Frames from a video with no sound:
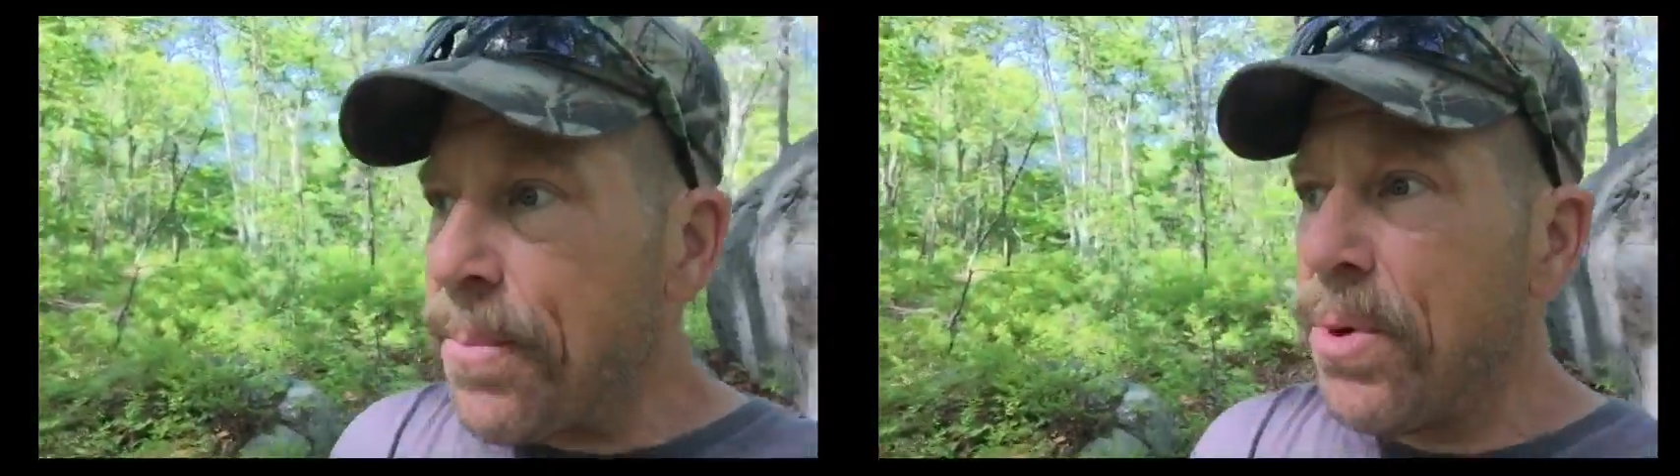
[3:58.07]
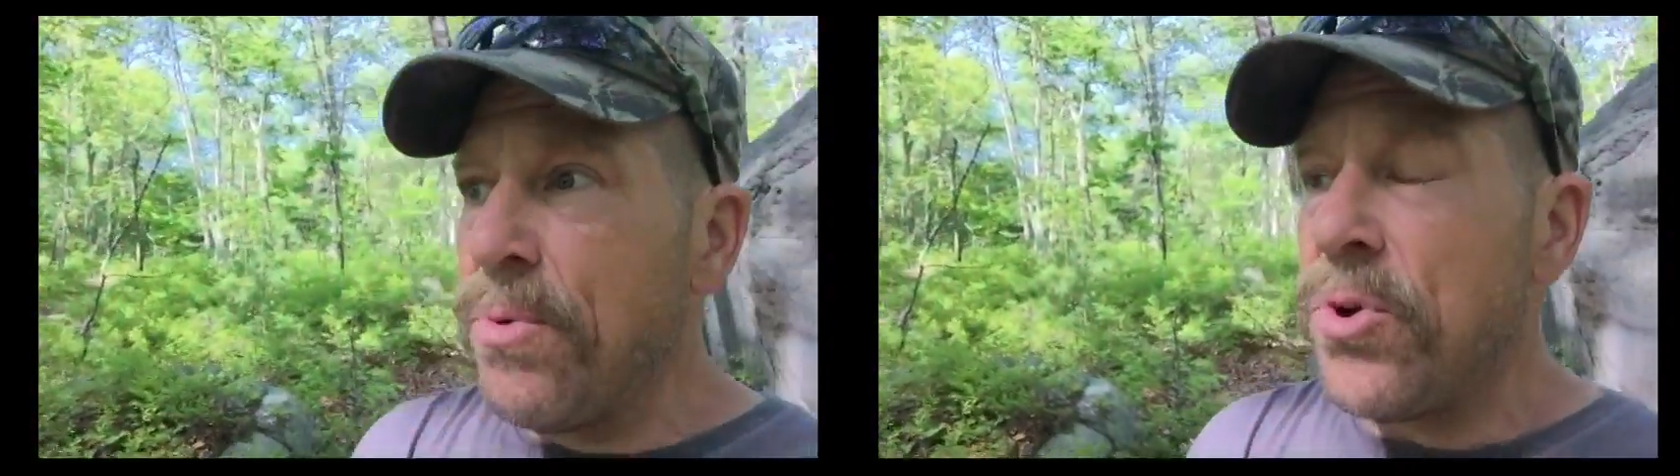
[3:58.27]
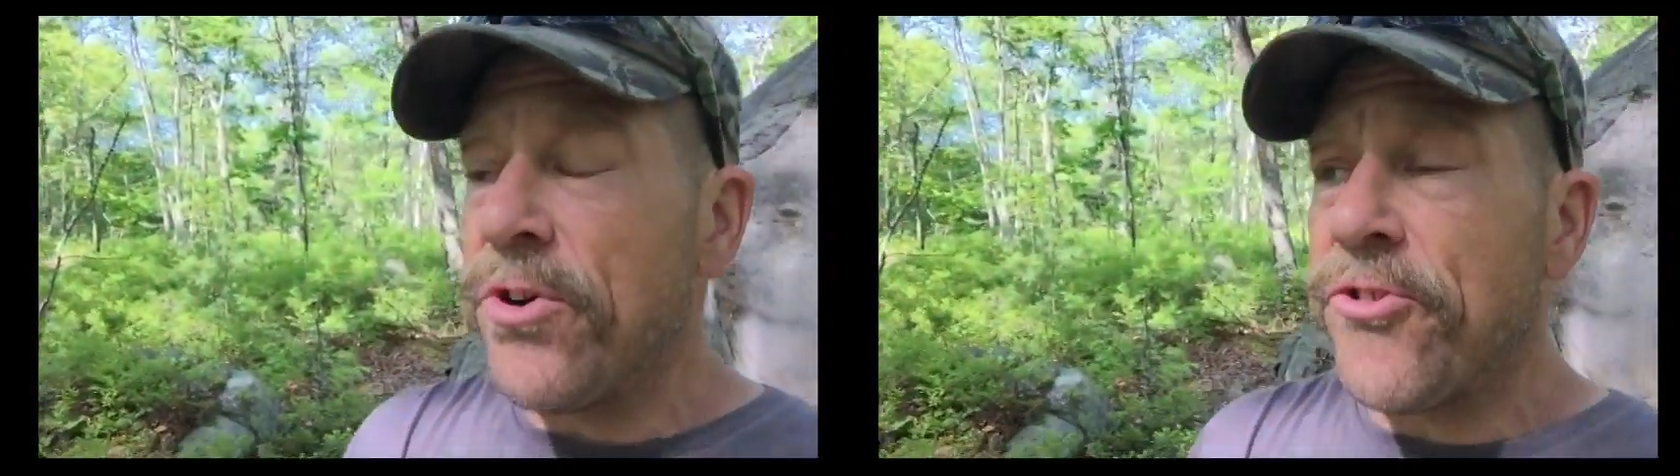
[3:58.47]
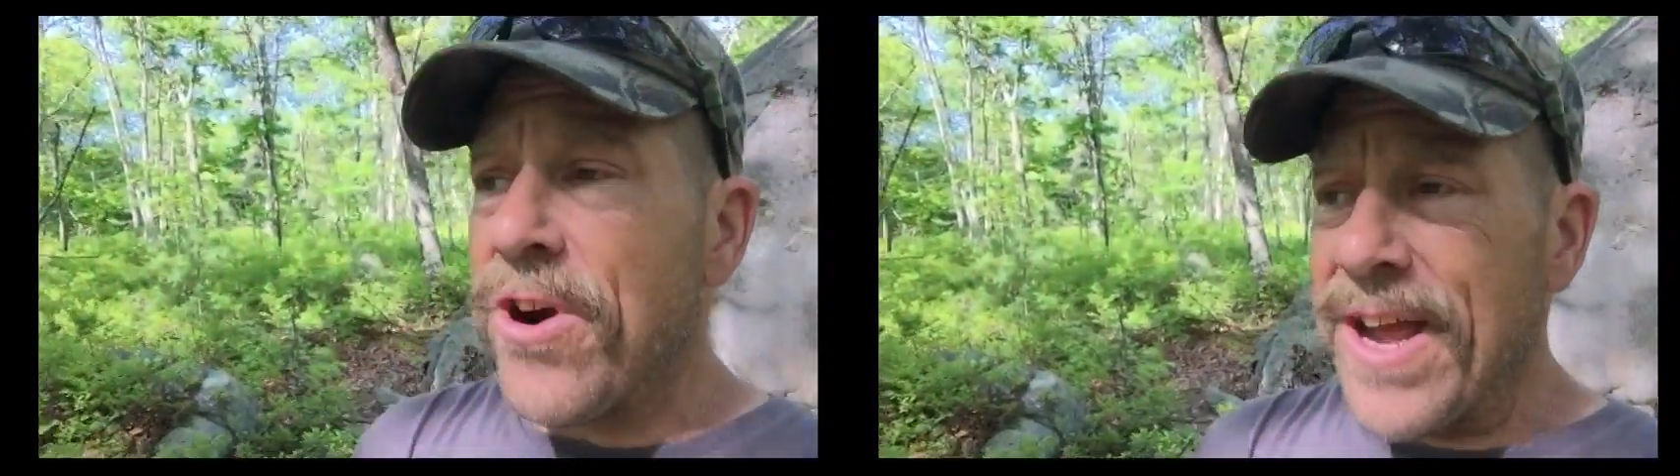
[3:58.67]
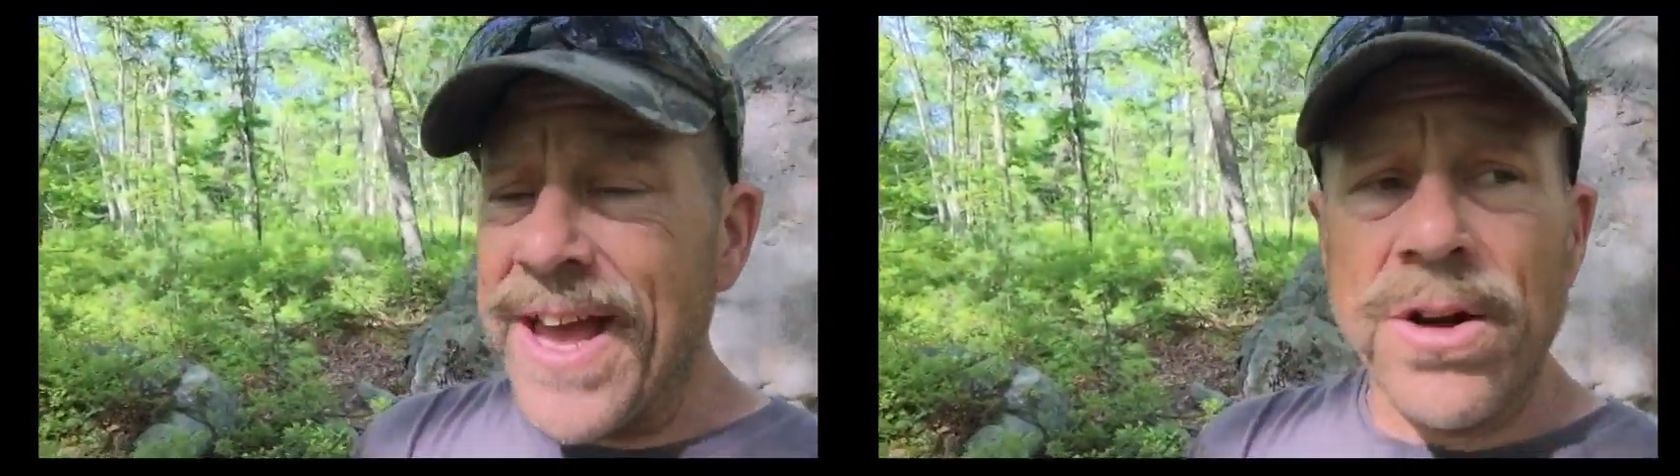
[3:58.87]
Bermuda
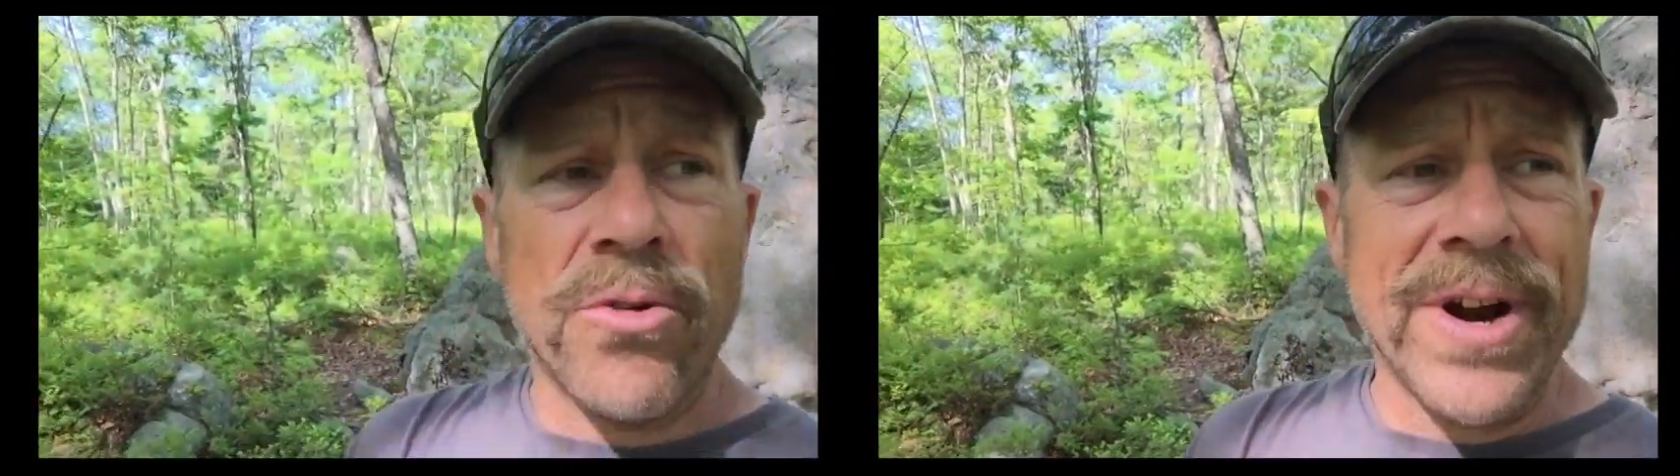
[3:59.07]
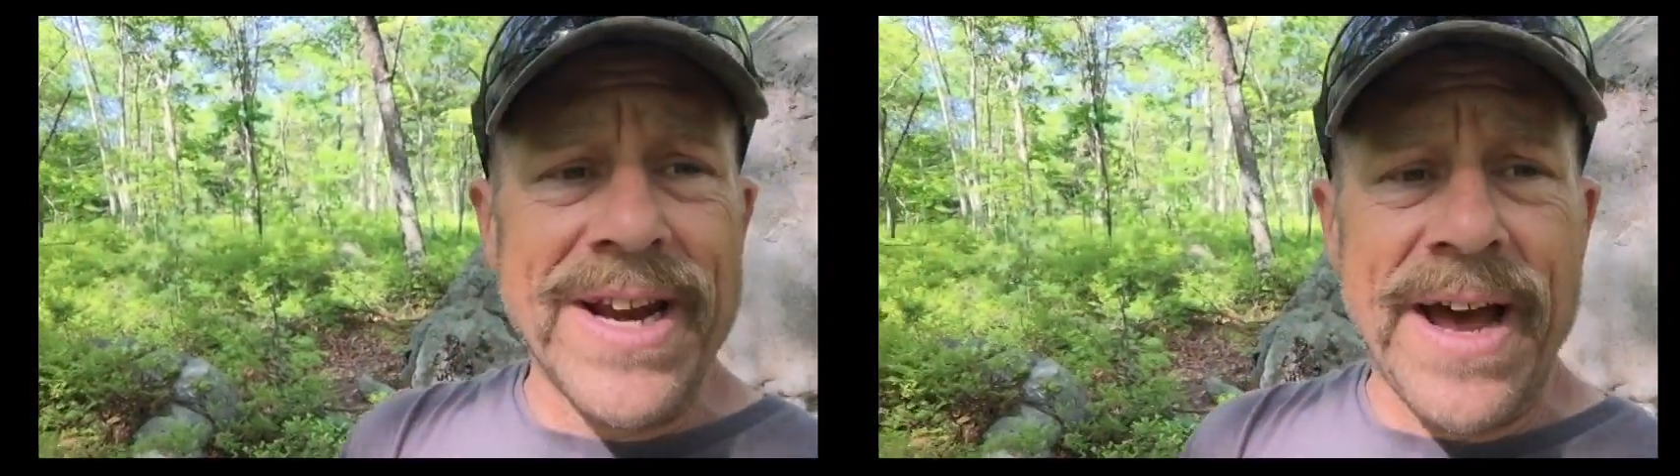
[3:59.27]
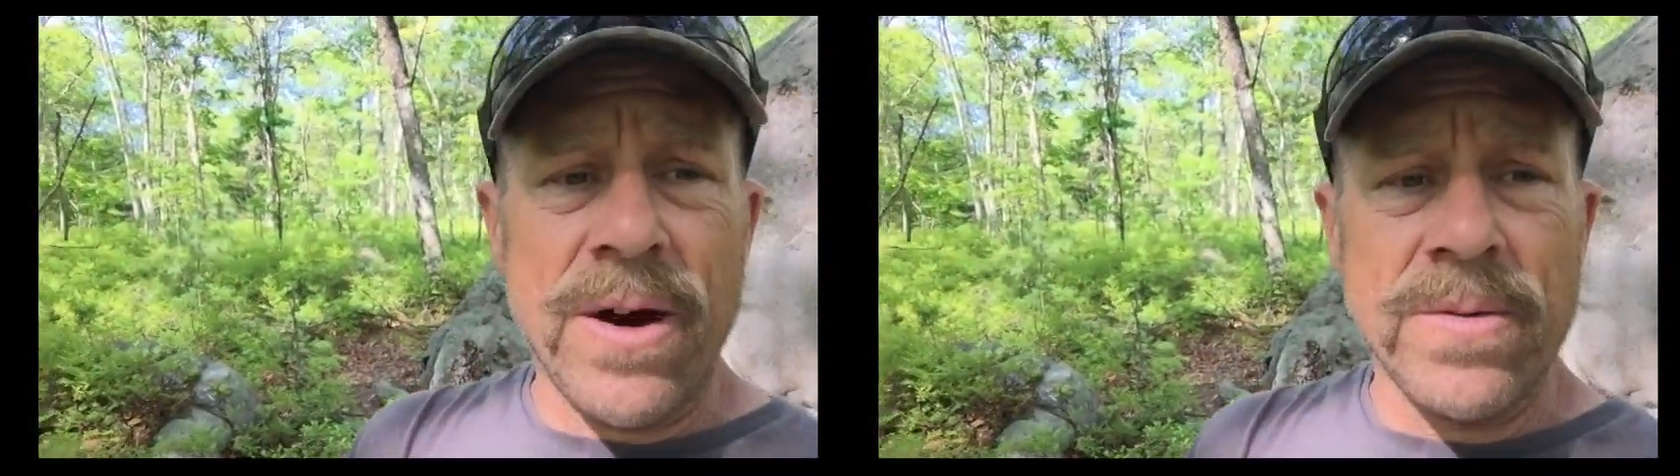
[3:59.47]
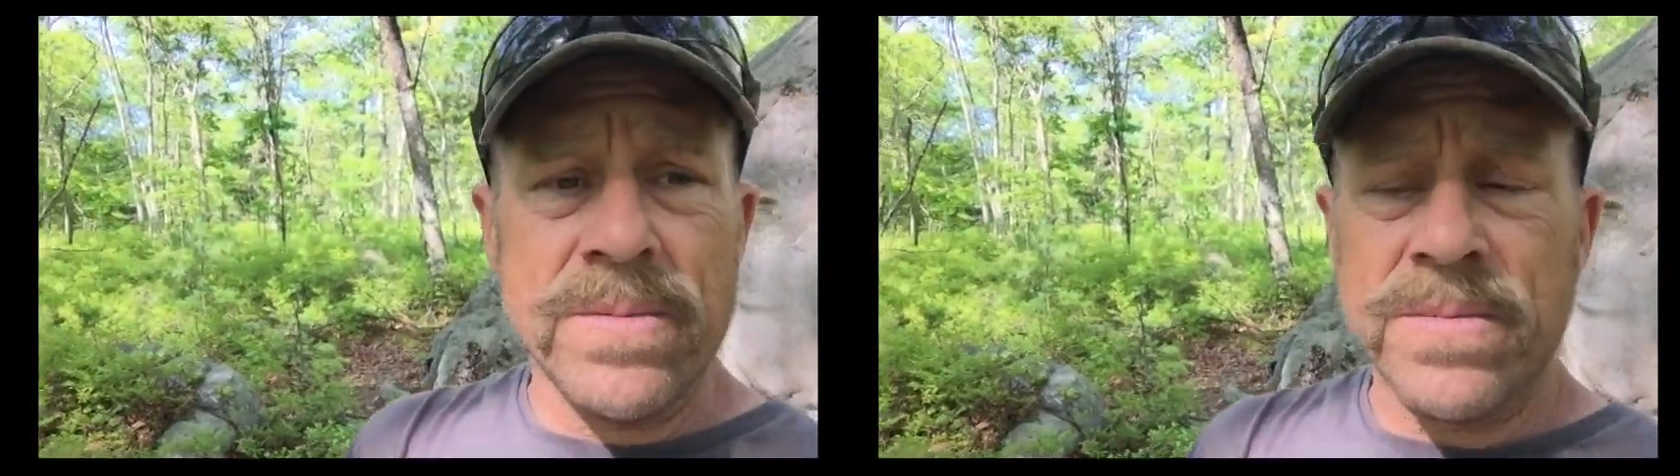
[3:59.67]
Triangle right now,